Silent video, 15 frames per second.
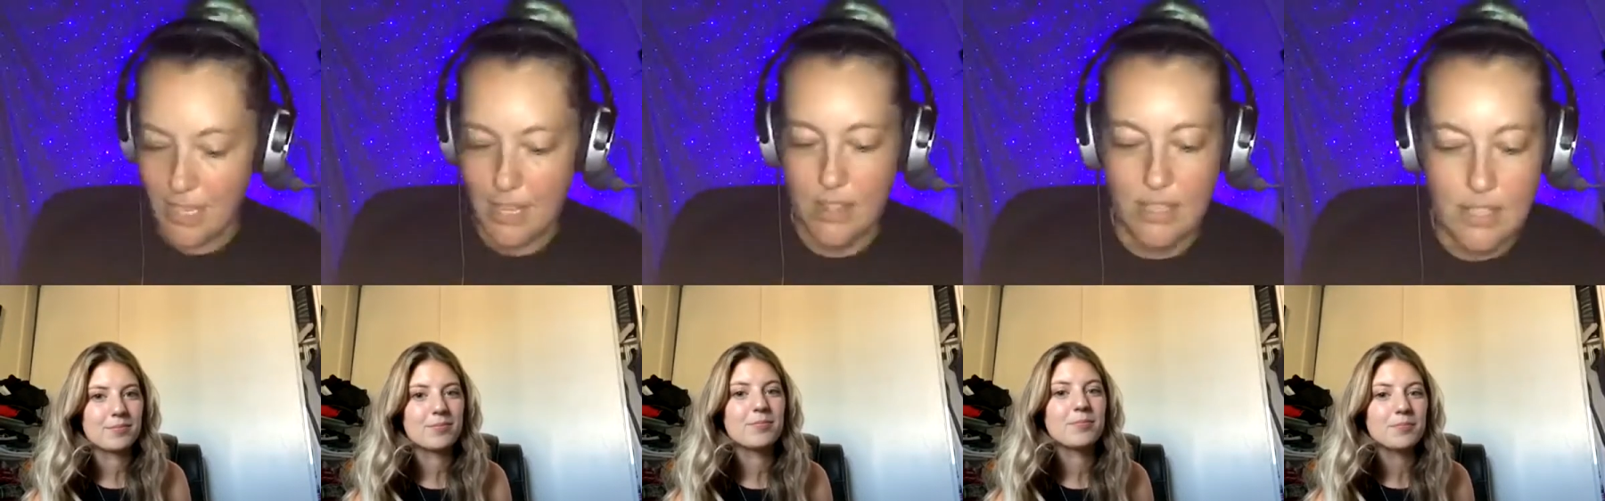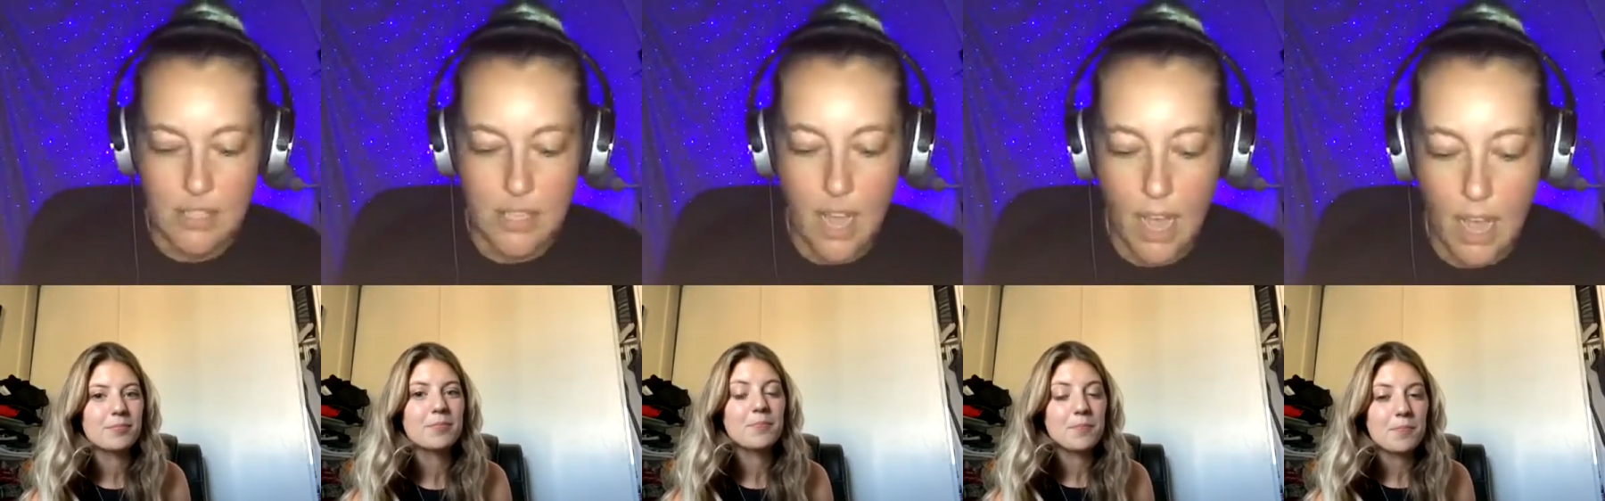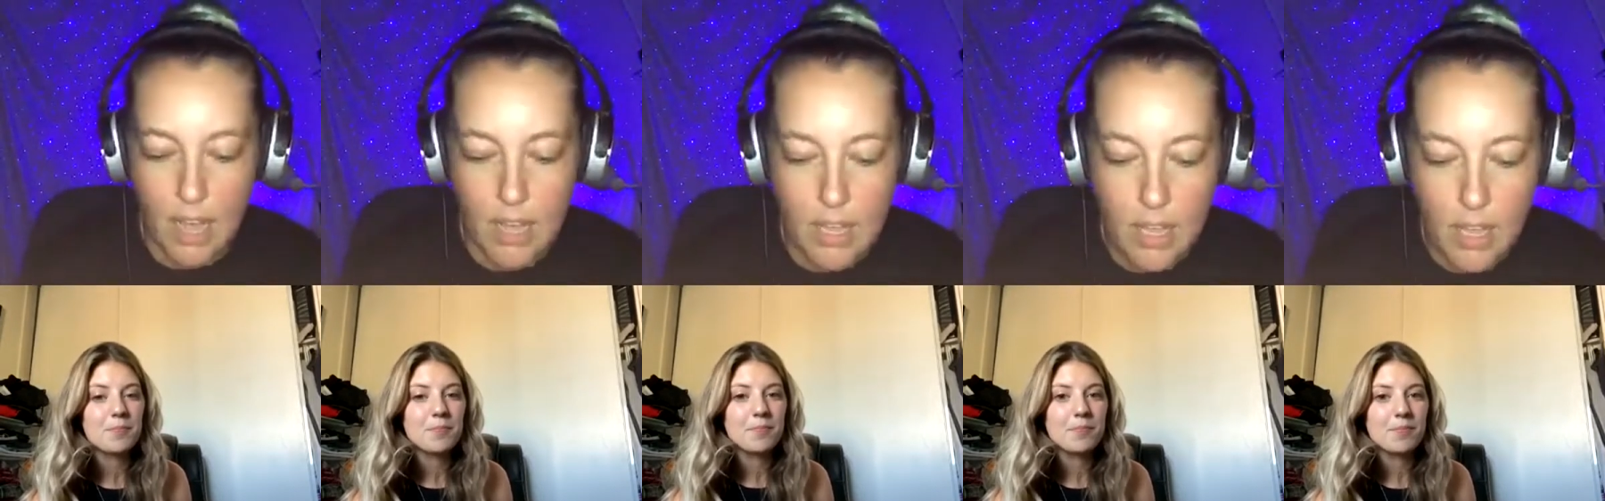Speaker 1: This is
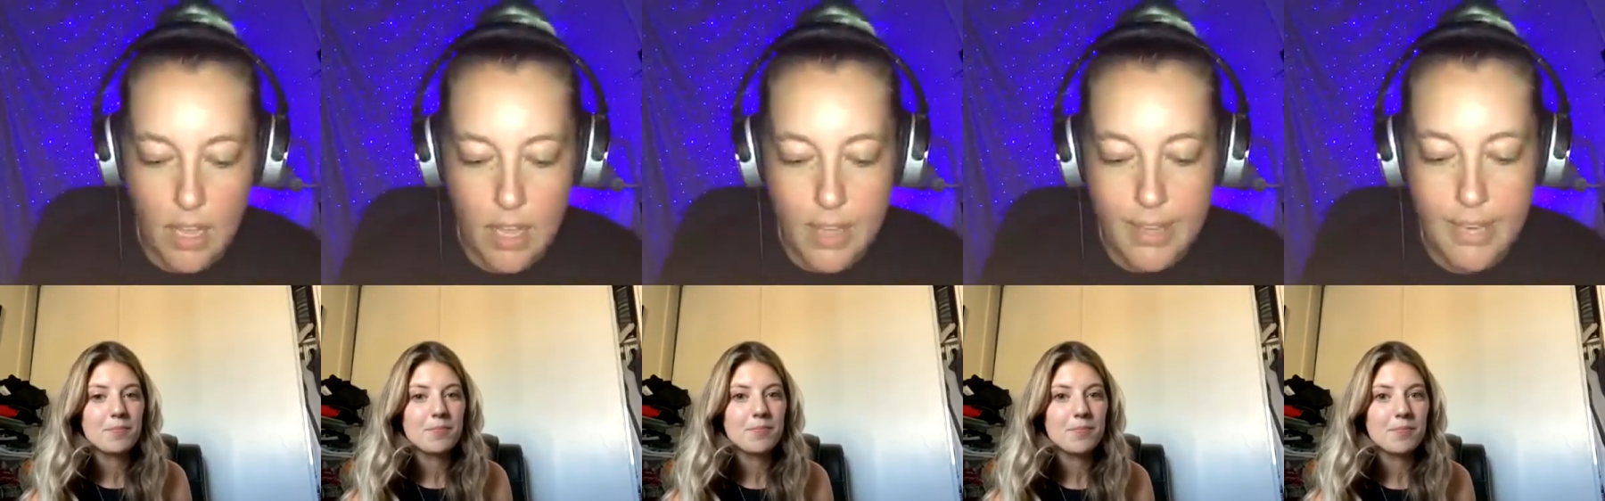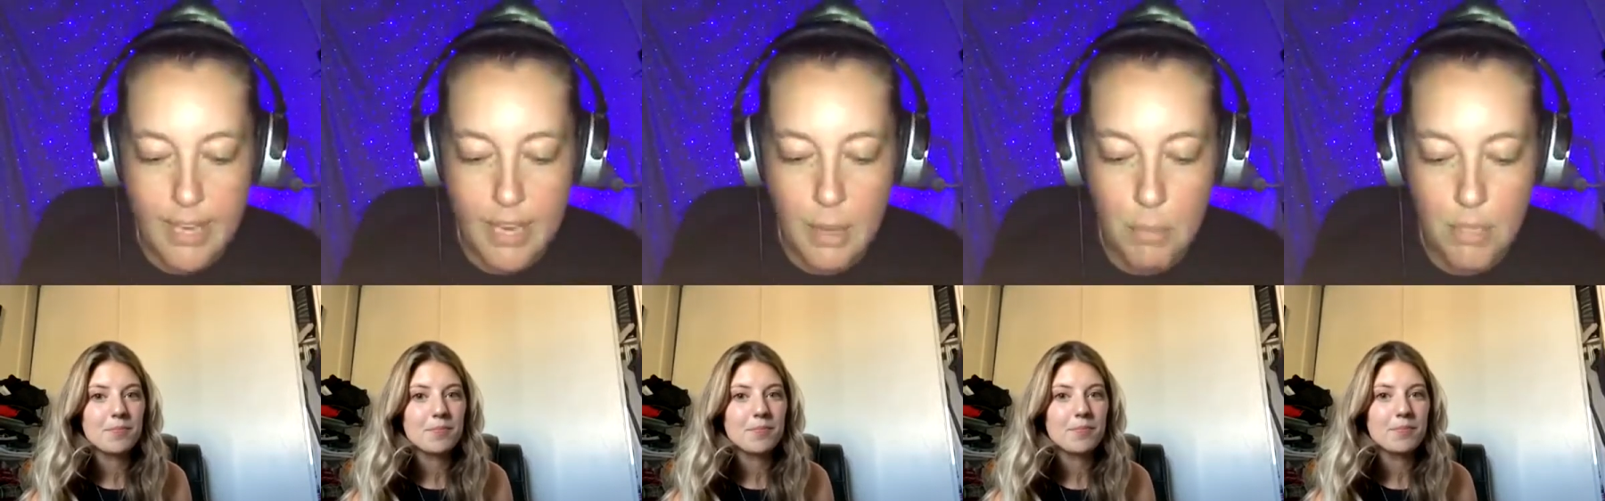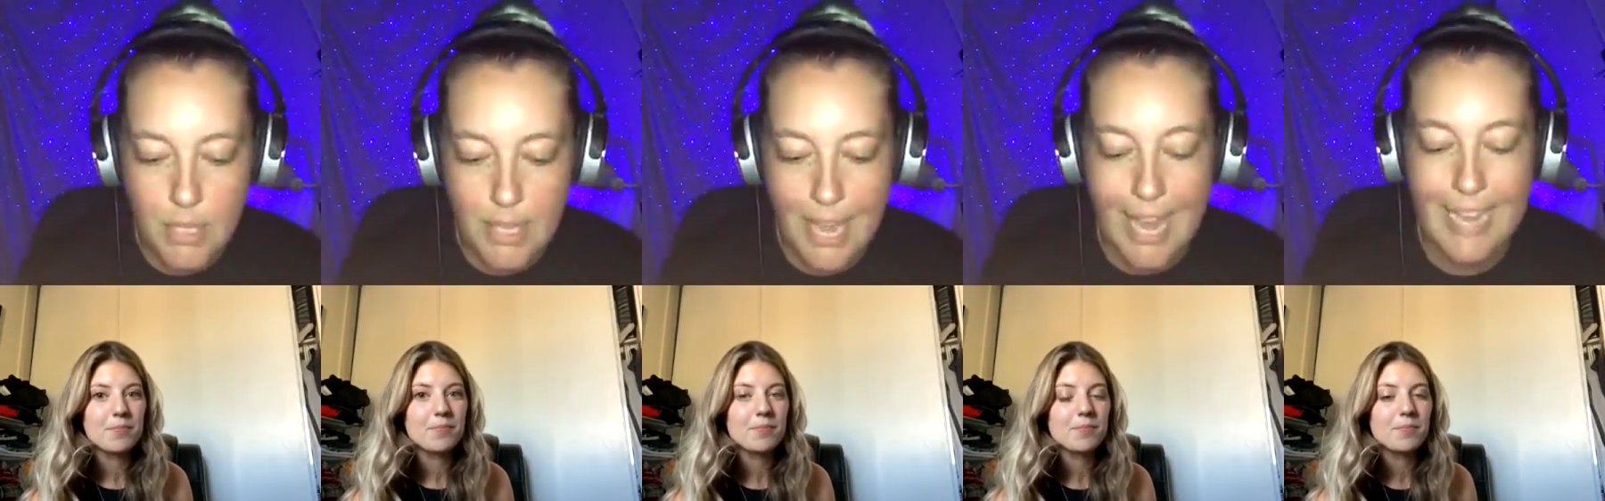Kimberly
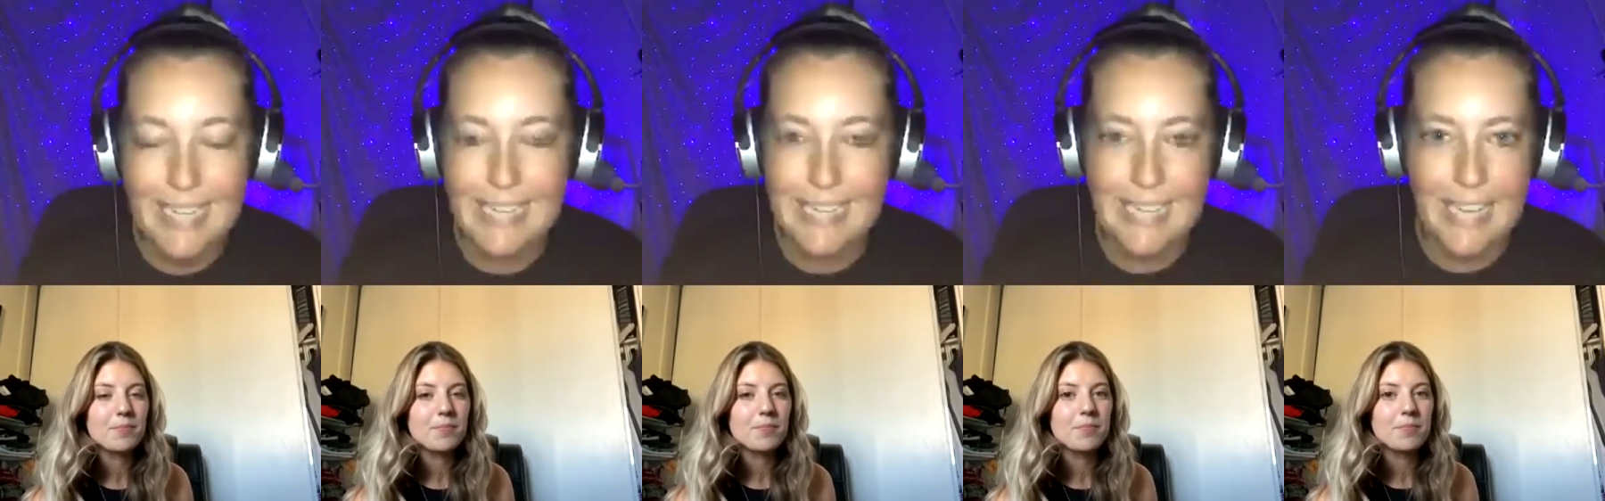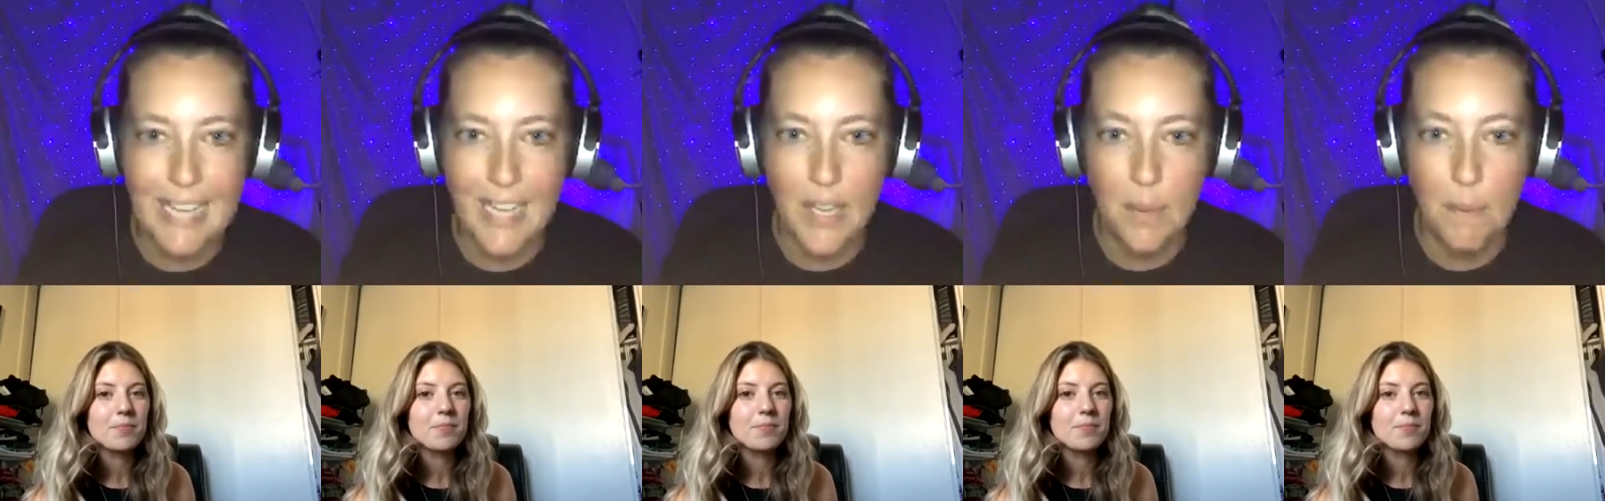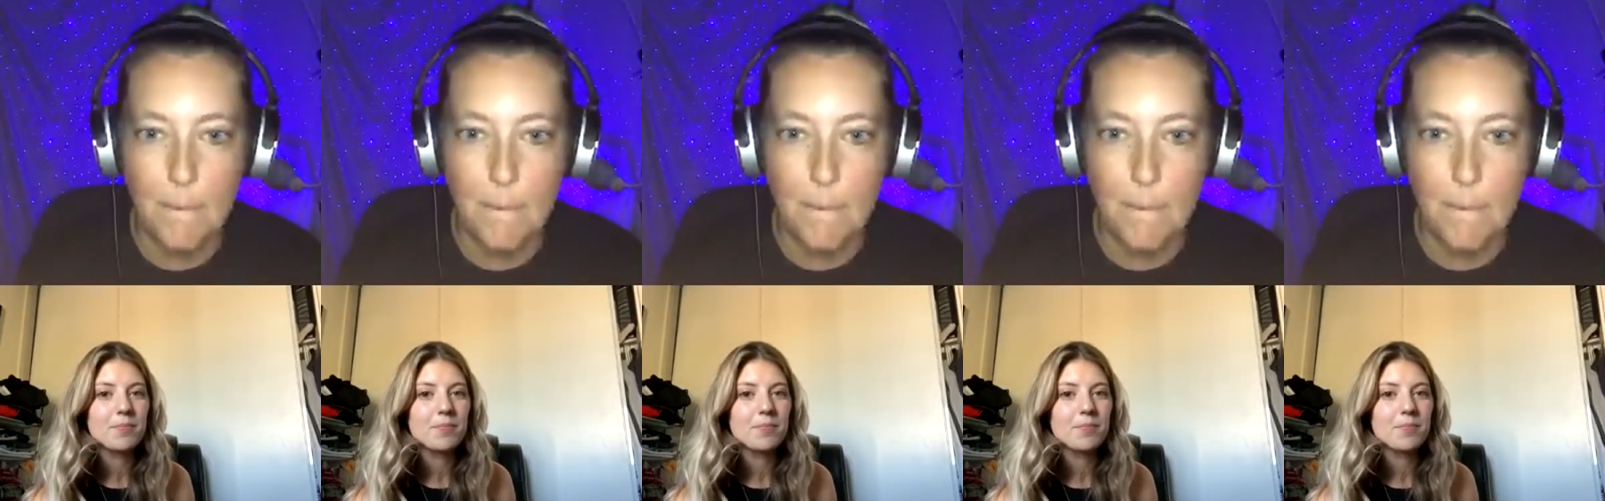XC.